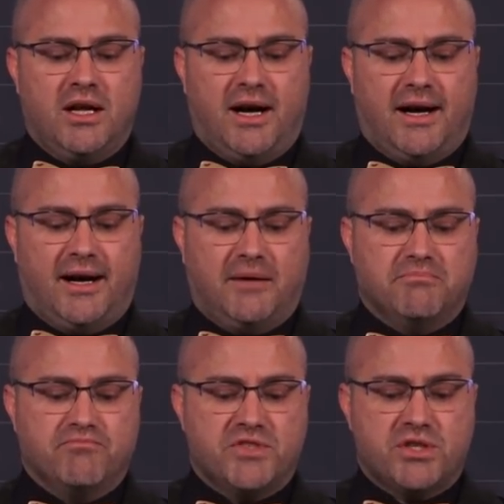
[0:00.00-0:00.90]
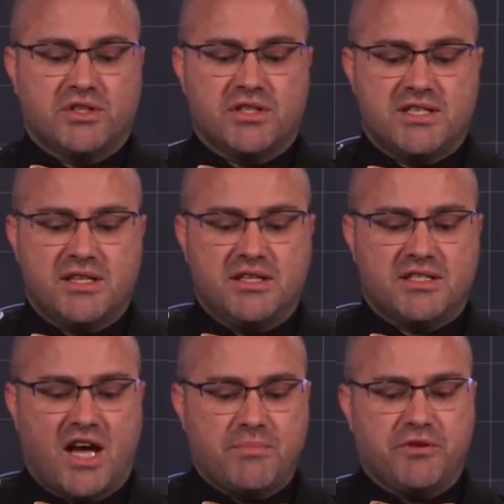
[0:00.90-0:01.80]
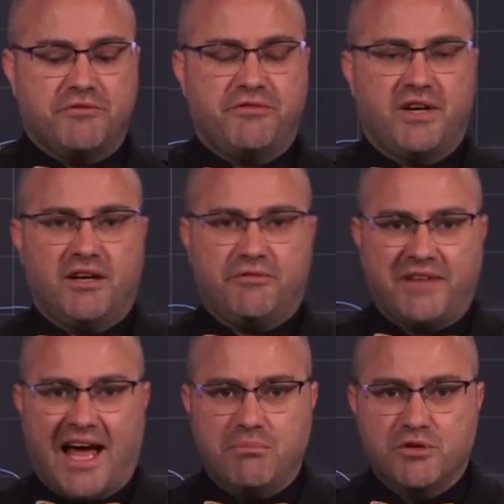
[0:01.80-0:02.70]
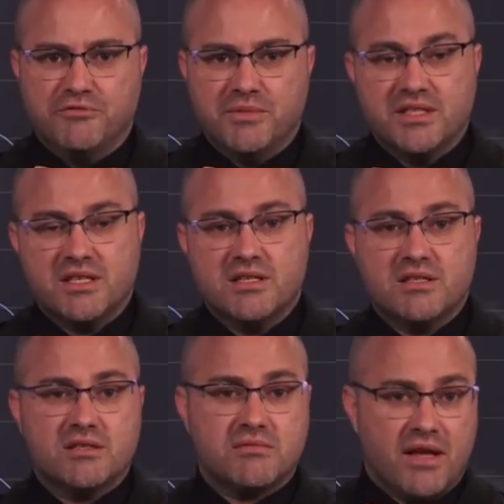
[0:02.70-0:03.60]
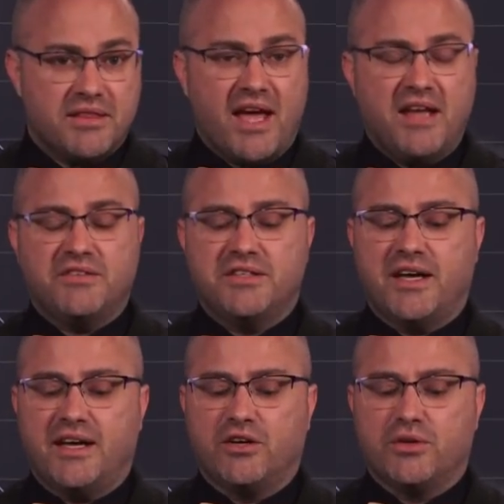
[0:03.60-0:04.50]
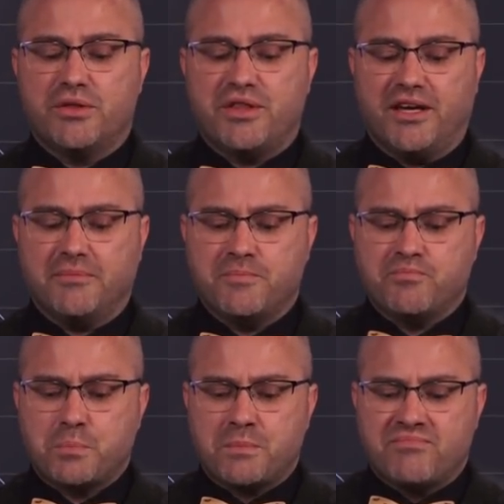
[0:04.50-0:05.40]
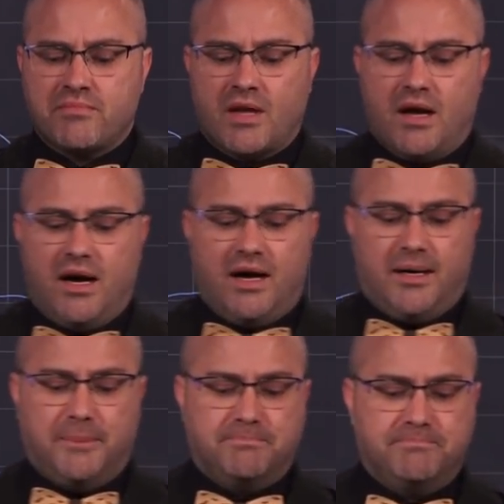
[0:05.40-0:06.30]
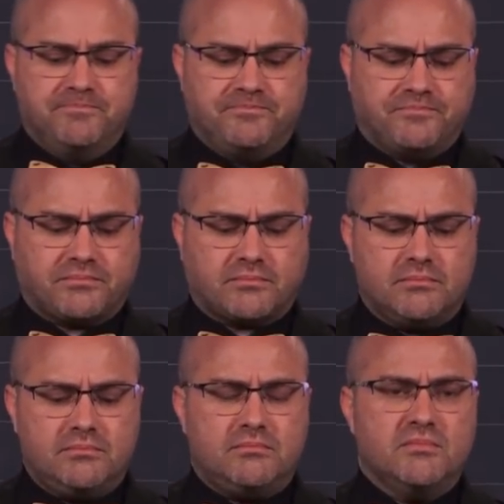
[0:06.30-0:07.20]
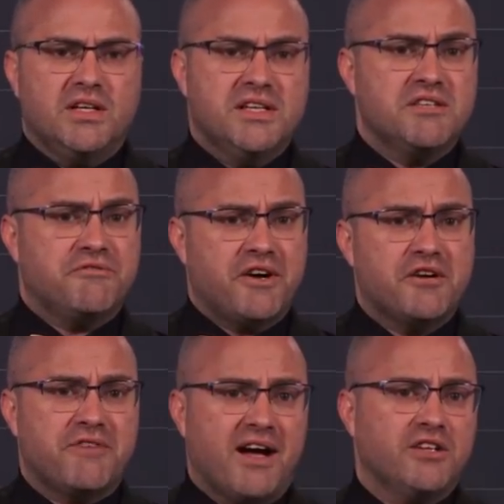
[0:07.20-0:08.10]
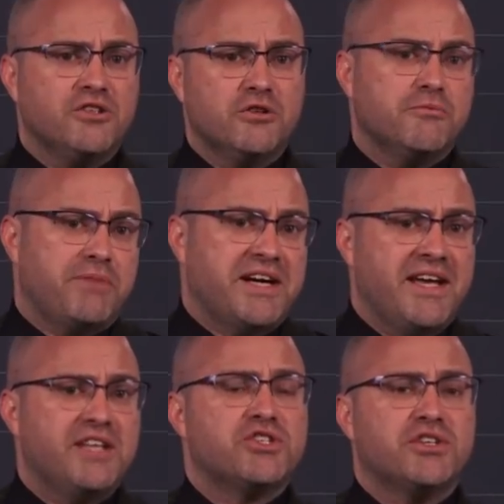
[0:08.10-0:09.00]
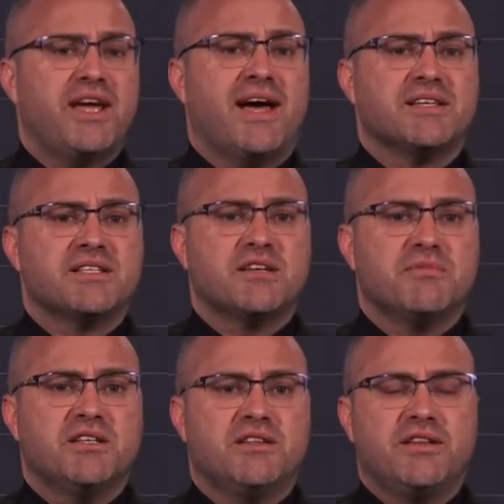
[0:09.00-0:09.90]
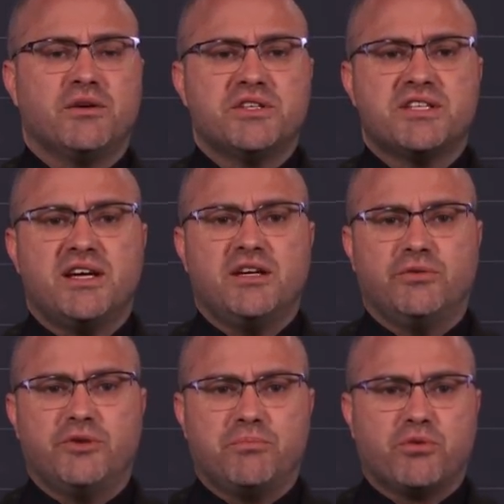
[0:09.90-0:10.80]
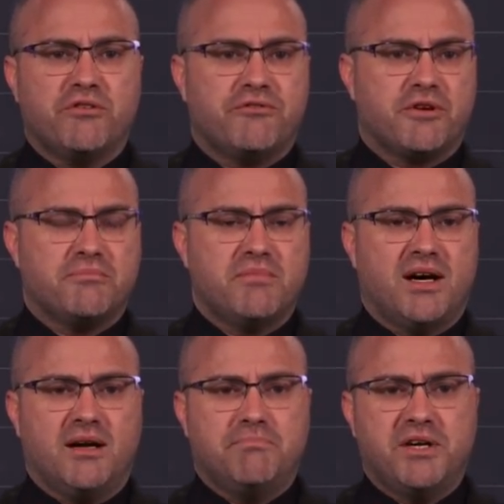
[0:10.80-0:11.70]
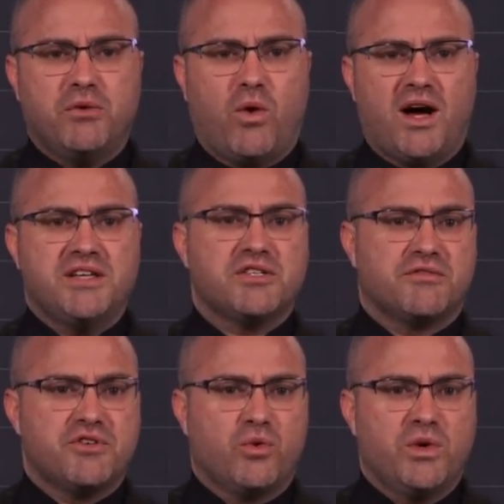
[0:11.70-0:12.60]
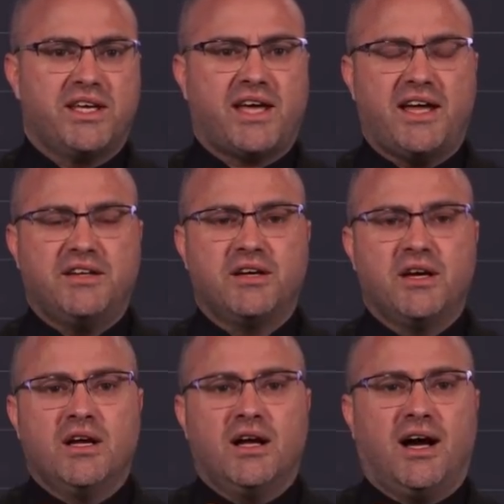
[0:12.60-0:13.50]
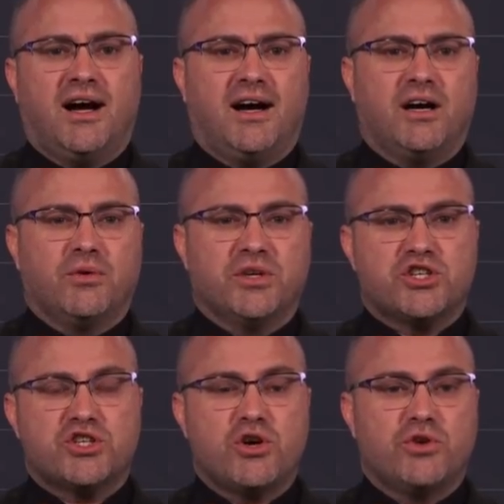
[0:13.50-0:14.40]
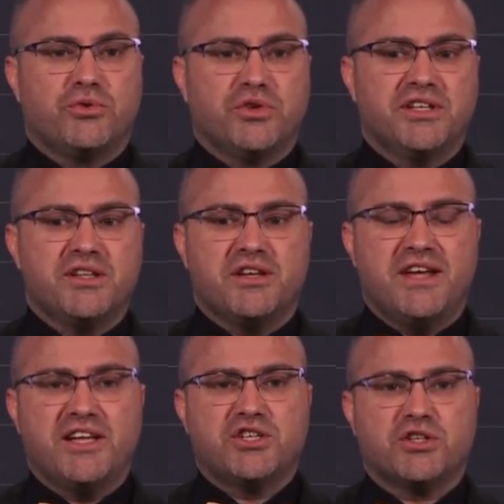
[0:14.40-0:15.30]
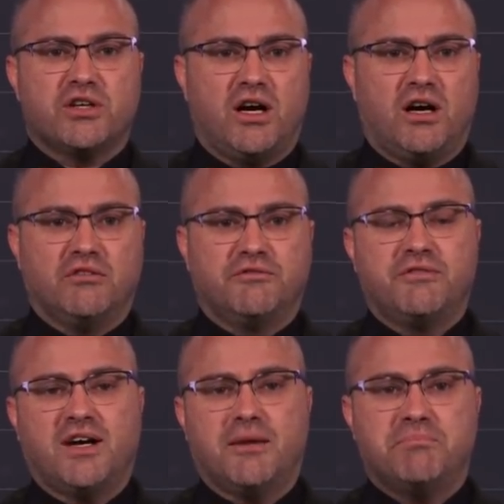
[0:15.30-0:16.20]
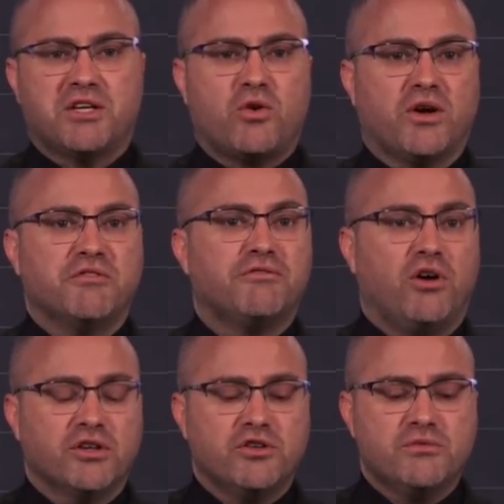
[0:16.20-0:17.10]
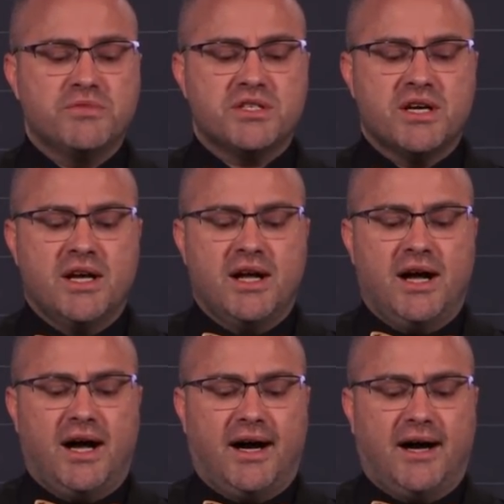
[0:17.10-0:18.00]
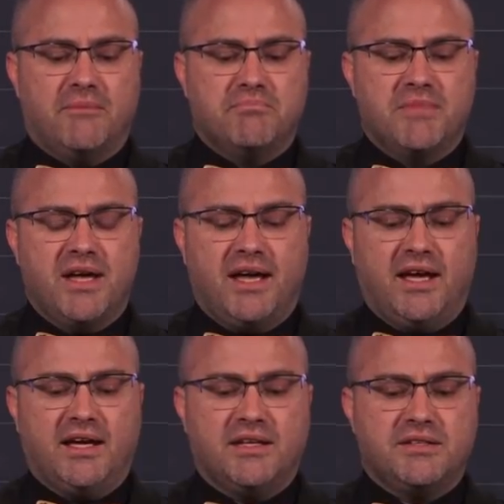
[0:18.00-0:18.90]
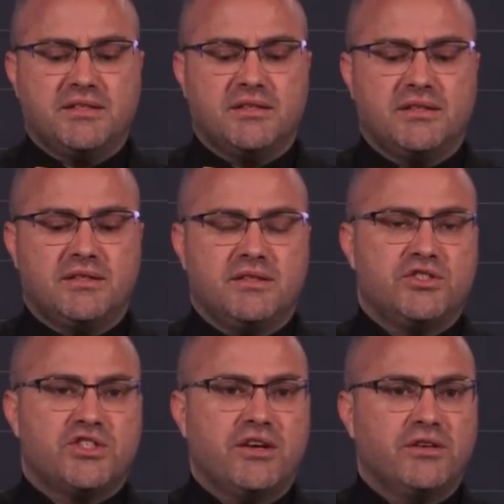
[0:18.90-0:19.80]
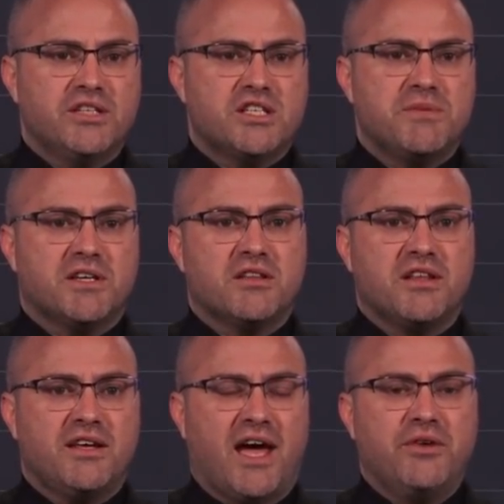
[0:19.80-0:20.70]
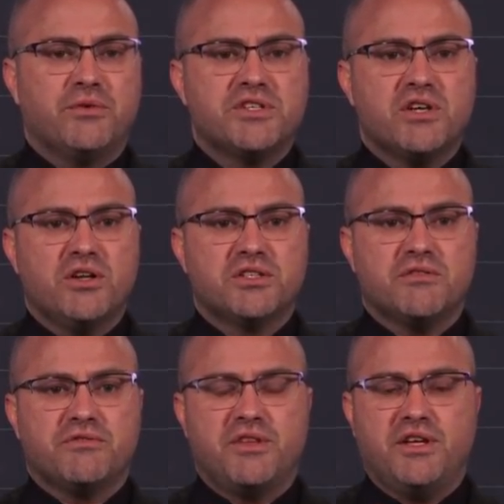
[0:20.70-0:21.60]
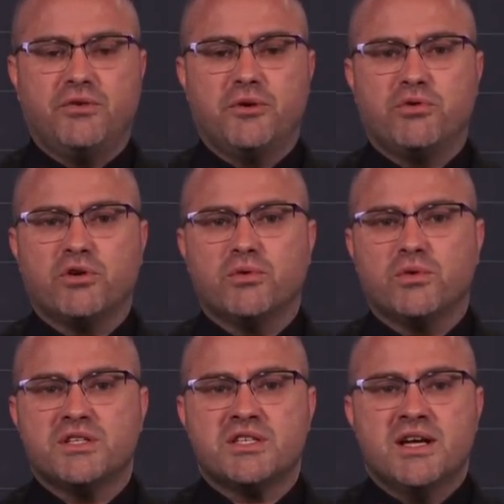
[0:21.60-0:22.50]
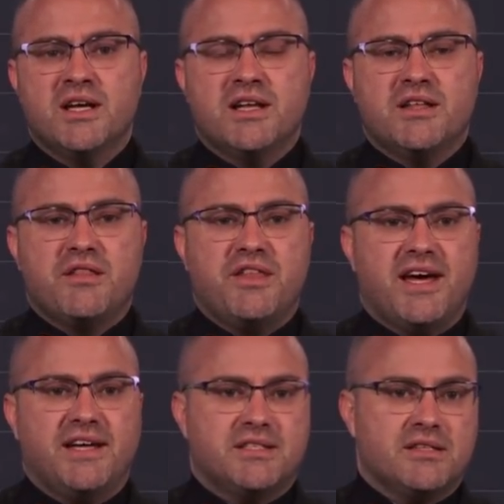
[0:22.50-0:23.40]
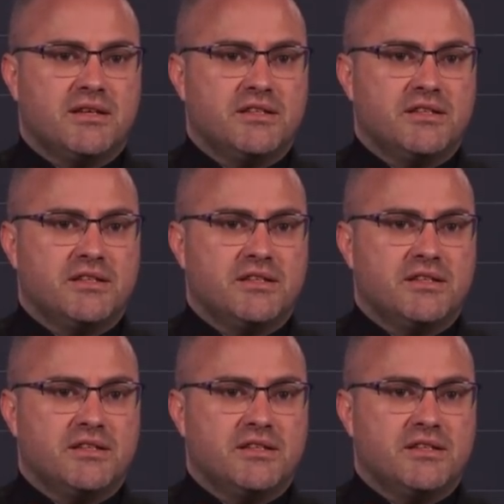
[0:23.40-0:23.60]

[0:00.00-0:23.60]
Um, so to see these type of uh, flat movements is, at the end of the day, a good thing. Um, is it fair value? By nature, yes. I mean, there was a report from uh, Bitwise over the weekend uh, which showed really the nature of uh, Bitcoin volumes. Um, and generally speaking, the end result of the report was that